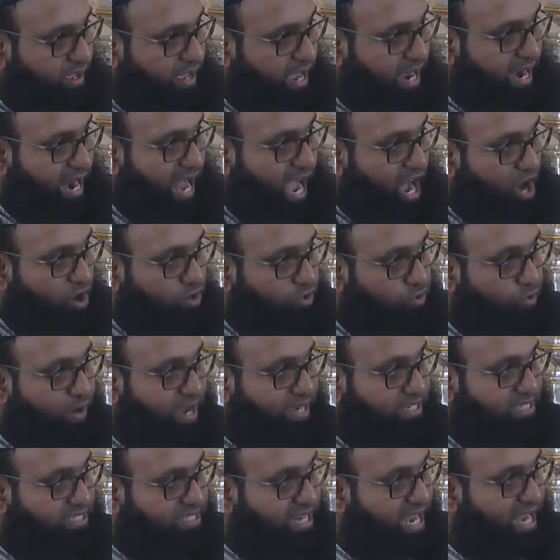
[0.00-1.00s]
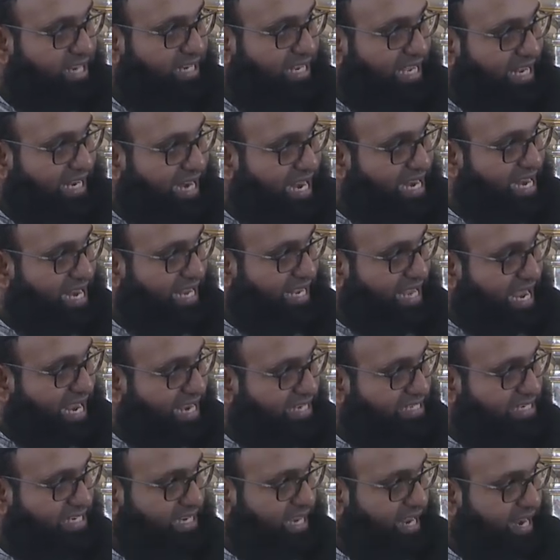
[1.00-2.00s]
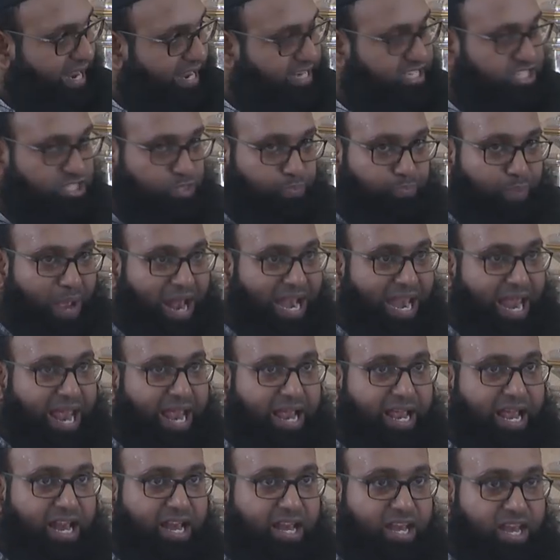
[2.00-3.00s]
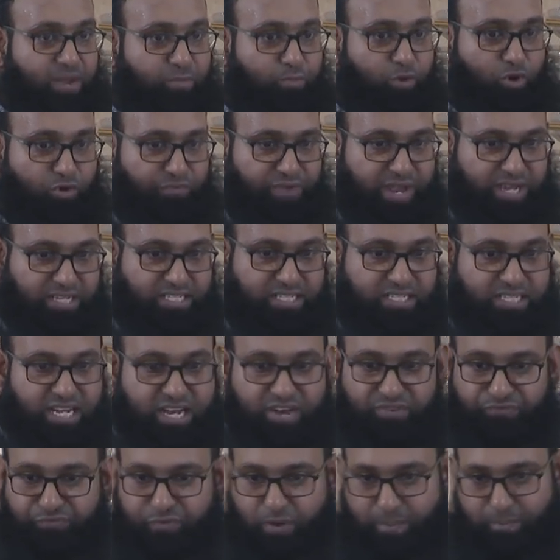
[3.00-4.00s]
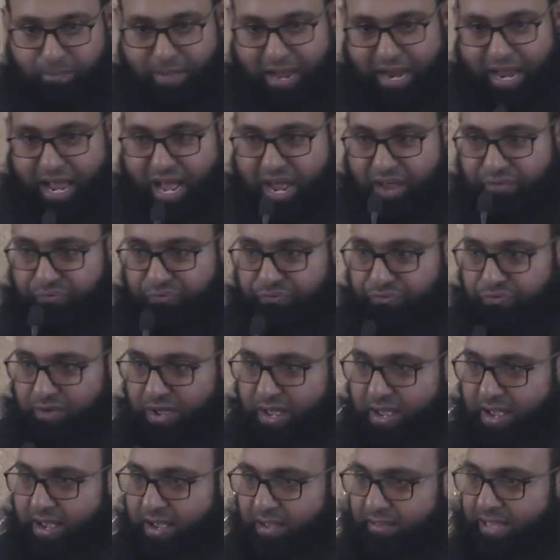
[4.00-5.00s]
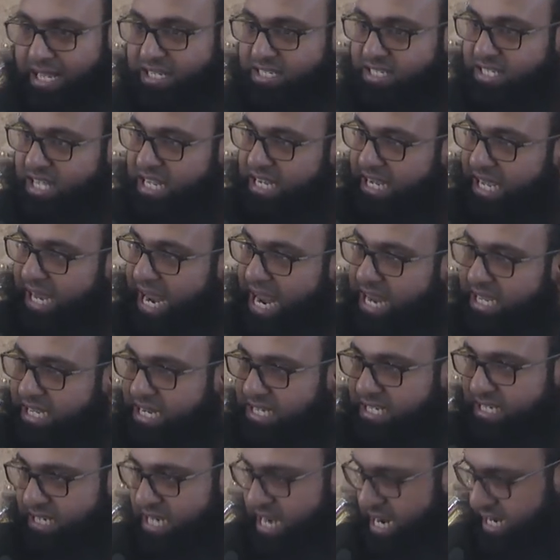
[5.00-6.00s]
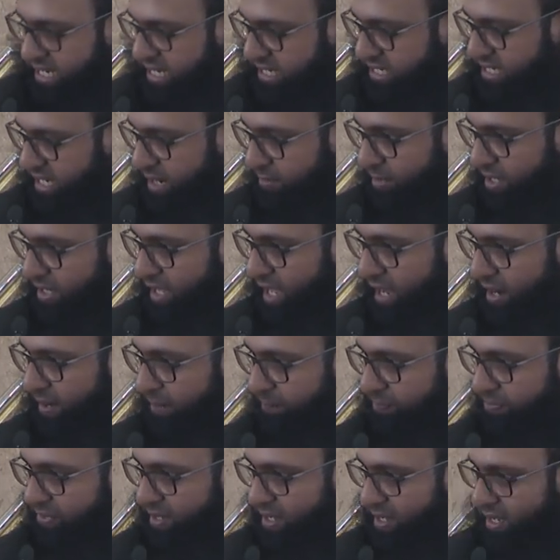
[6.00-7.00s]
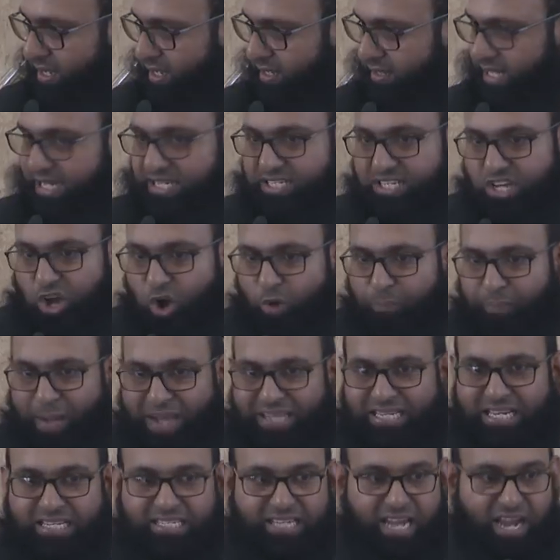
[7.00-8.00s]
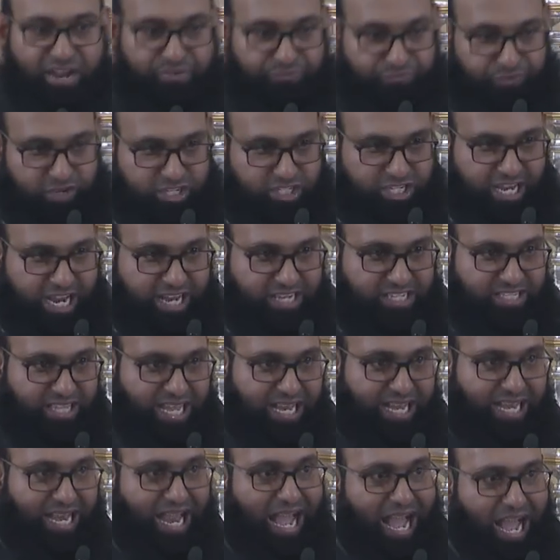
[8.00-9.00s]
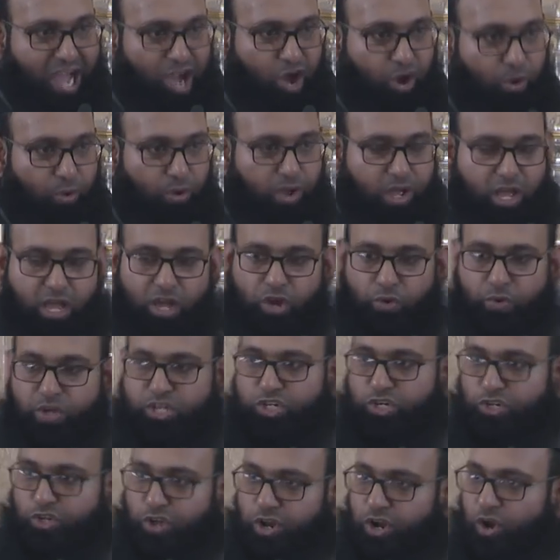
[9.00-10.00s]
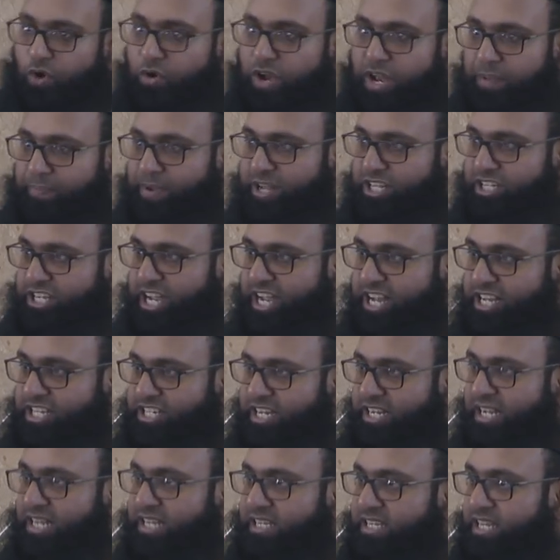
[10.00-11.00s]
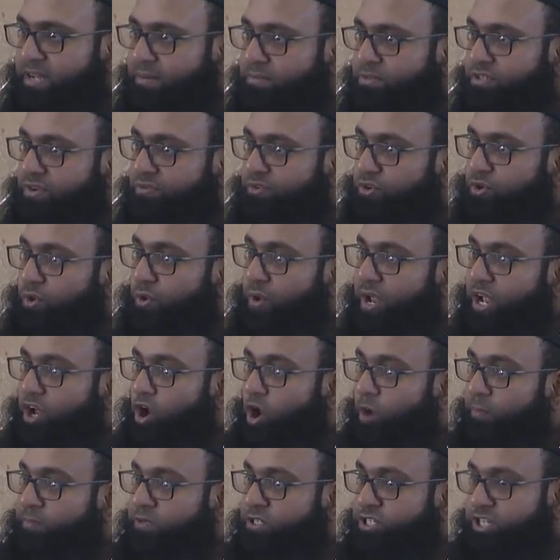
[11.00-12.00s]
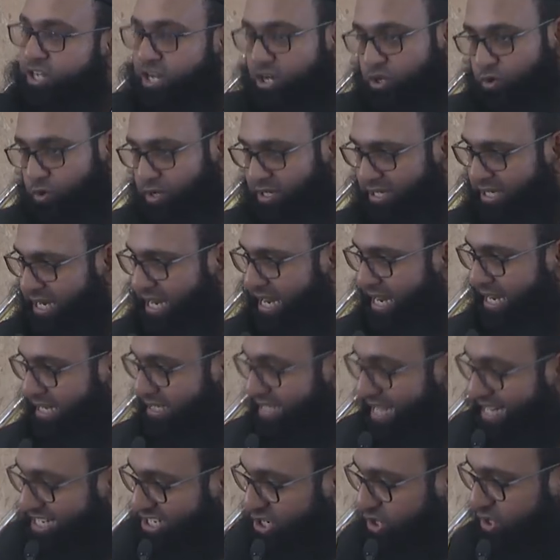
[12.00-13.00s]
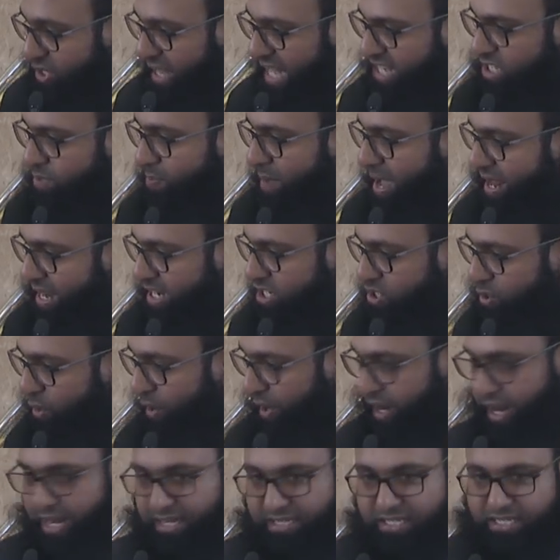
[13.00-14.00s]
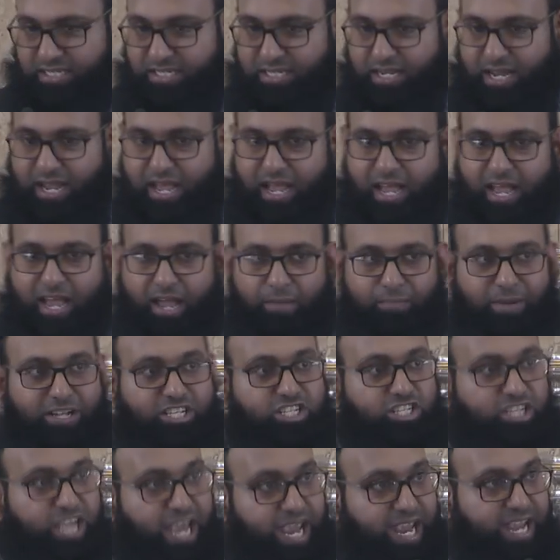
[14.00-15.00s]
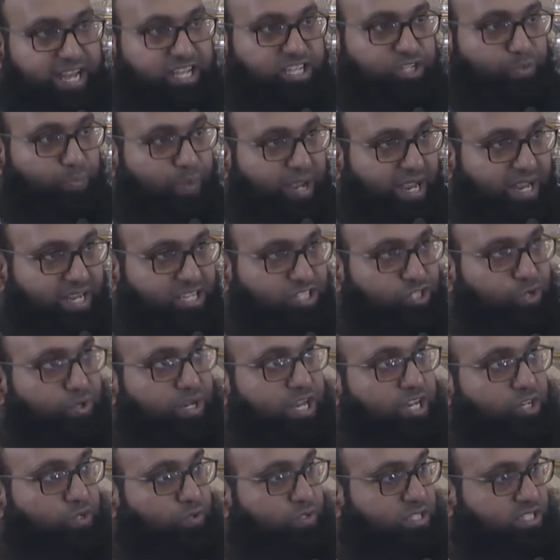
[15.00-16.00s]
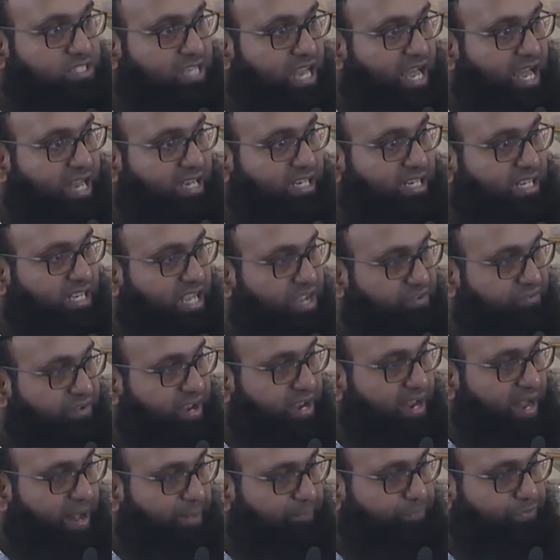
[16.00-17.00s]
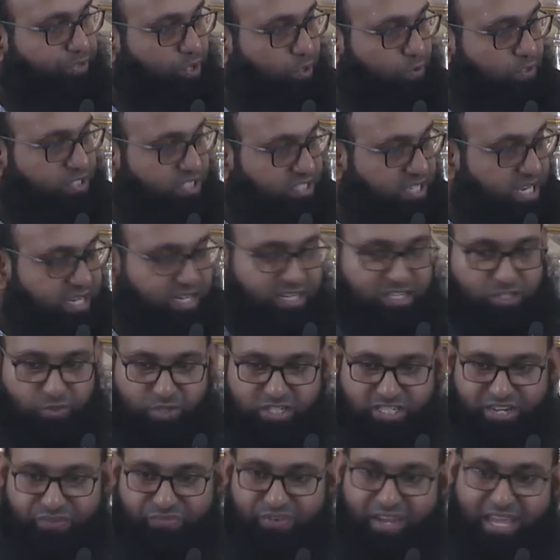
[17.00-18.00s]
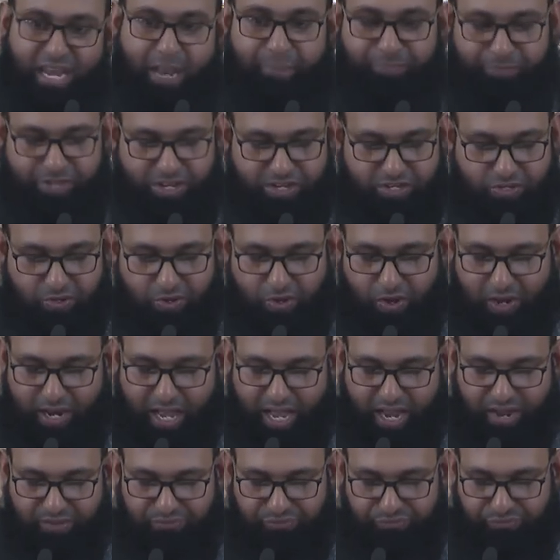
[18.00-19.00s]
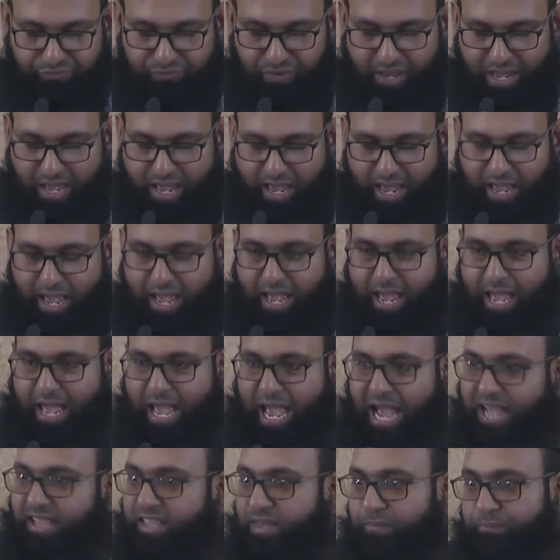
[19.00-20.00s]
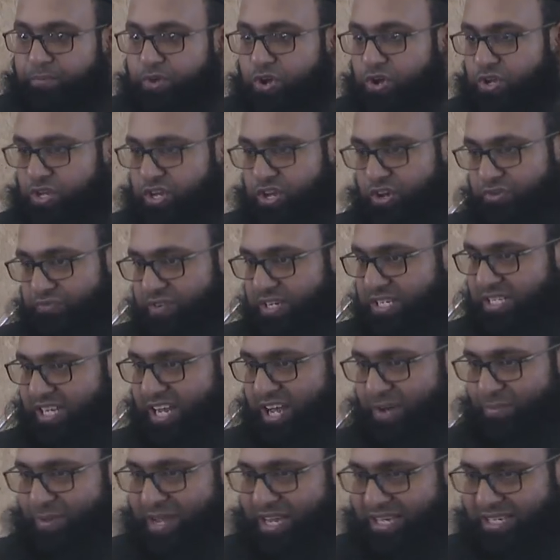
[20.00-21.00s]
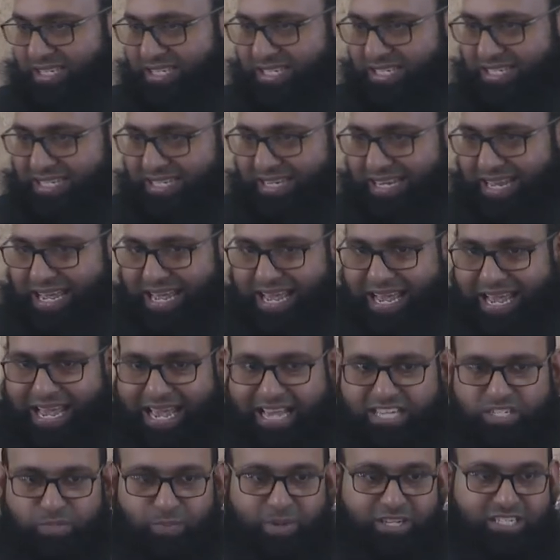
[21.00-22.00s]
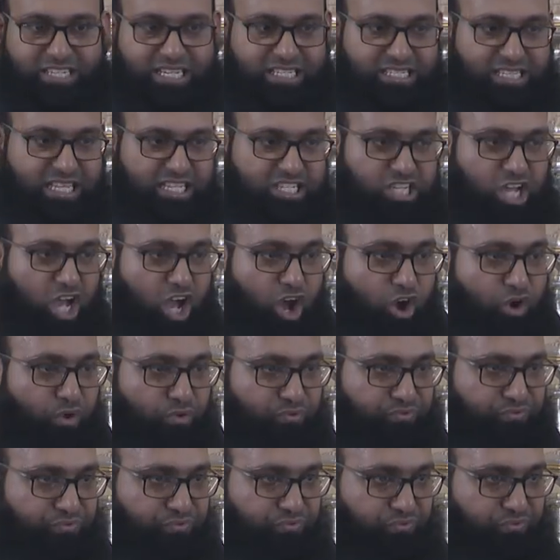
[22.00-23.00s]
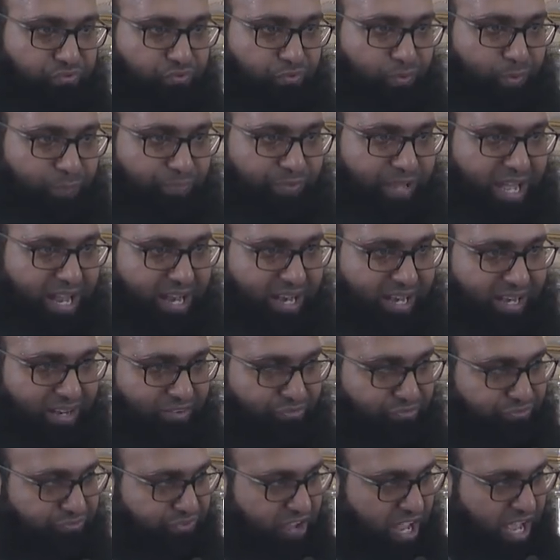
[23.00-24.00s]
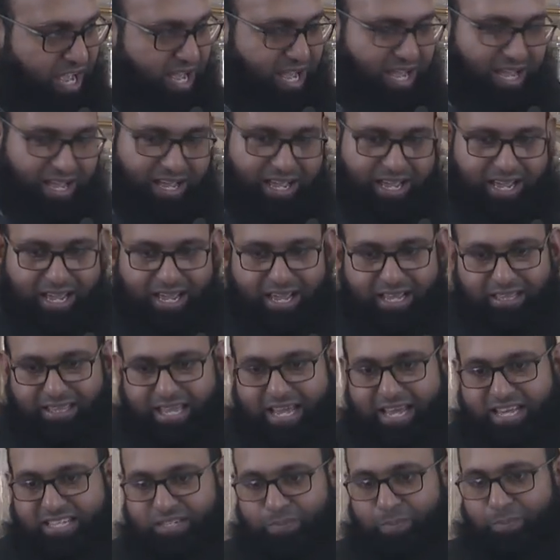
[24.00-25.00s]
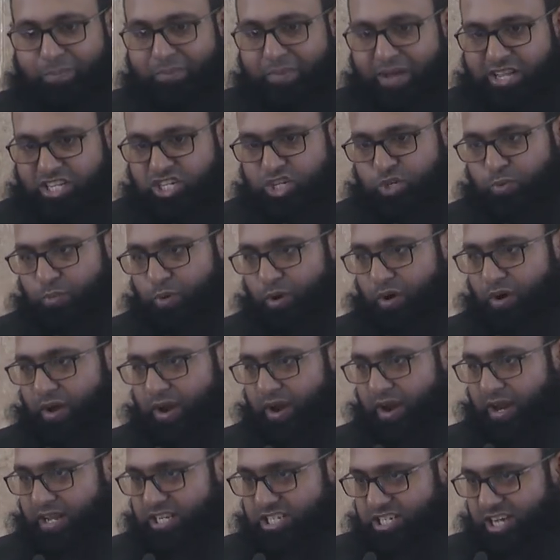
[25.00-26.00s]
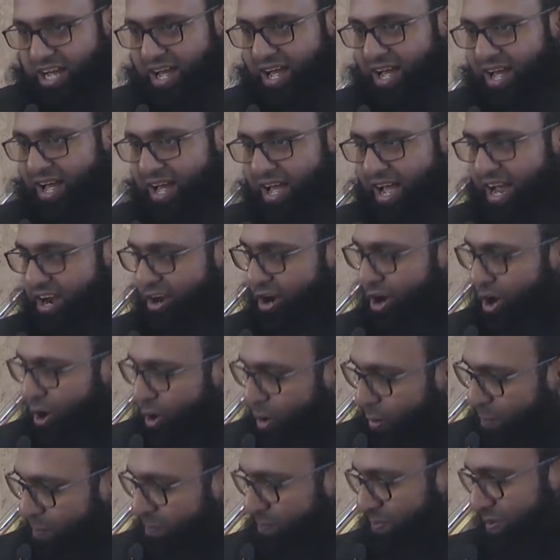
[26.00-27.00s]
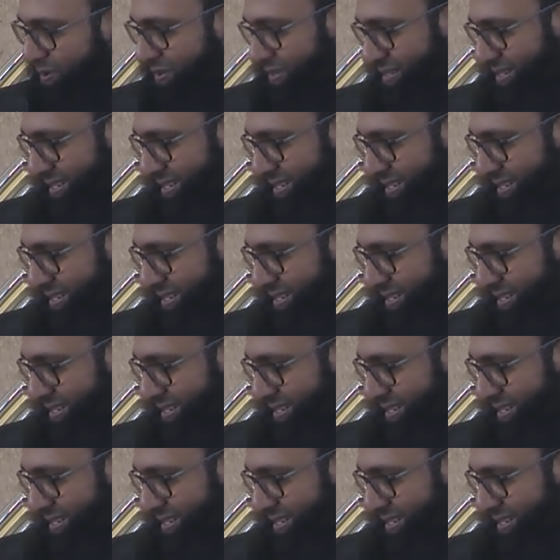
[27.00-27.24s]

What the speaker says: And how do I start eradicating and expelling and removing sin from my life? That's the greatest need this Ramadan. There's no better time for change than now. We should not only be changing in terms of doing optional good deeds. That's meritorious. But change means you need to start giving up those sins which have crept into your life. And the beauty of Islam is, as much as there's khawf and fear, there is much more raja and hope.